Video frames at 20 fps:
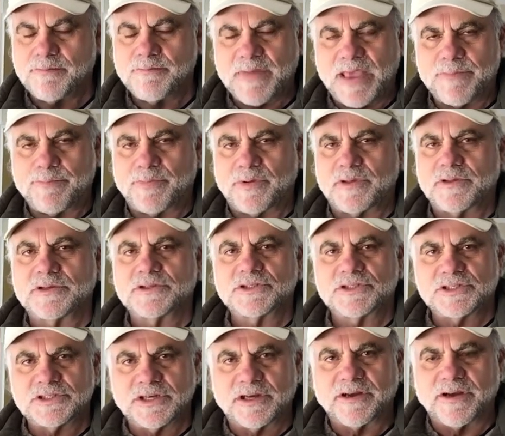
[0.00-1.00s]
maple
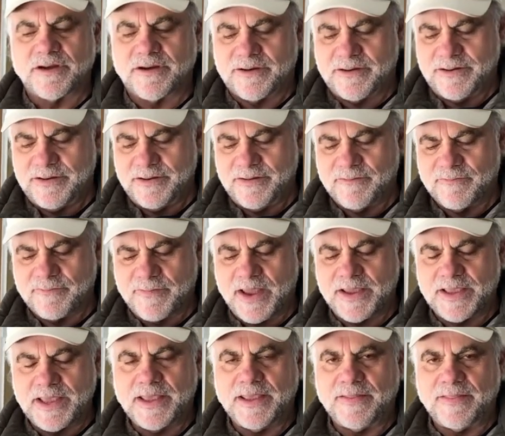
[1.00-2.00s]
sugar
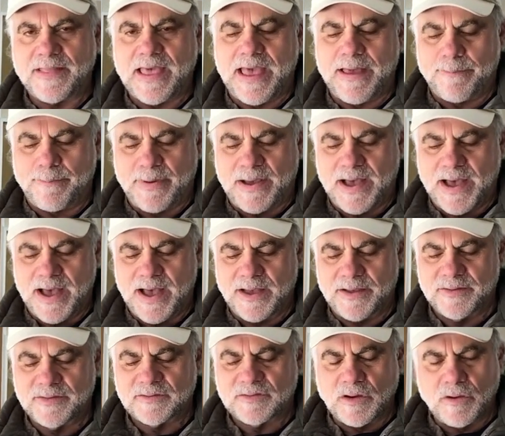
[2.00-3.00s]
right in that
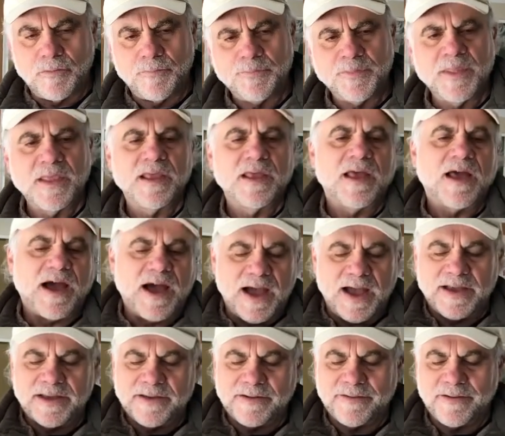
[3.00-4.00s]
pot. So
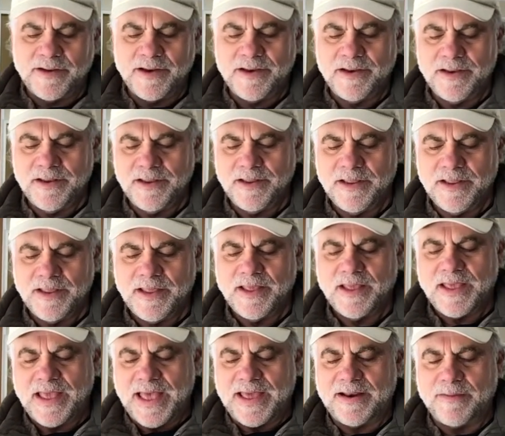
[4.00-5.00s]
iron
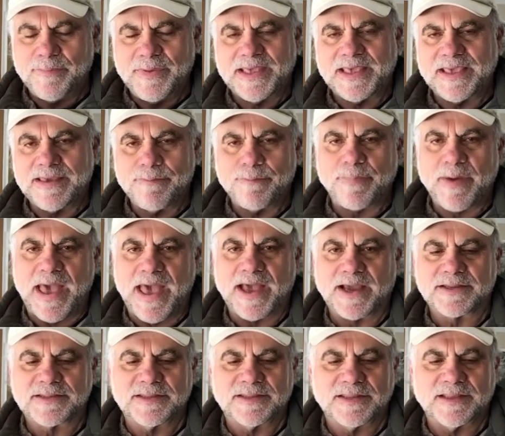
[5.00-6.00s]
had a big
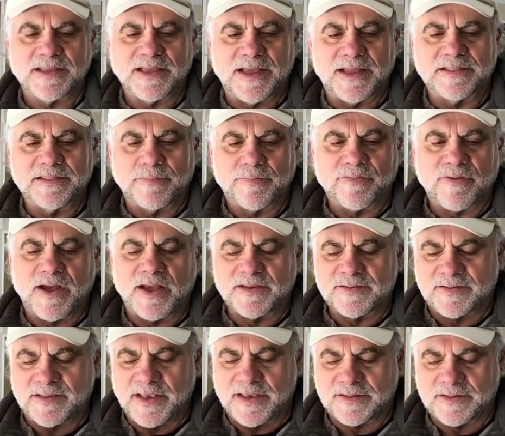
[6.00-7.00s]
impact on the
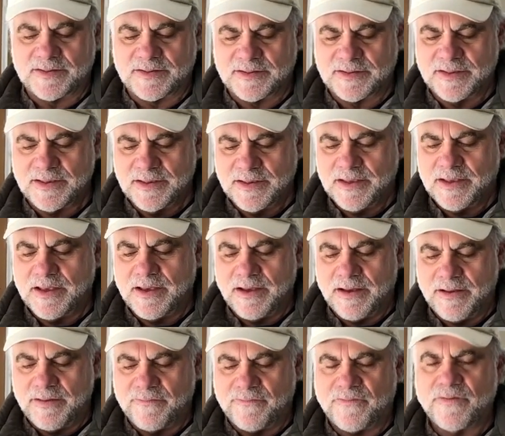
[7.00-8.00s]
process
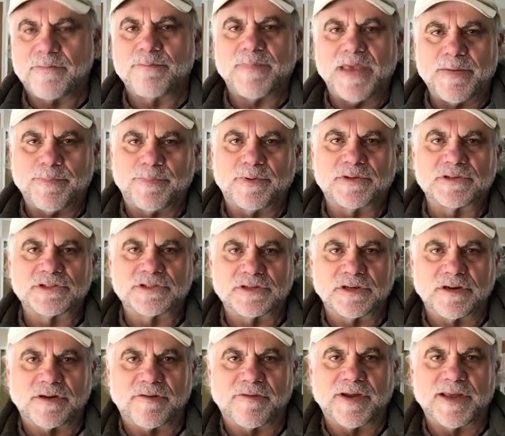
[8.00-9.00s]
of maple
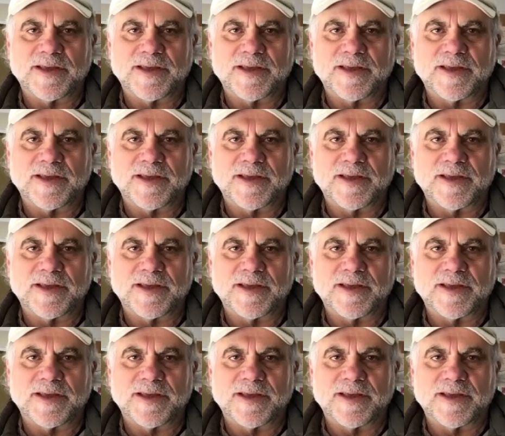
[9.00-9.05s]
sugaring.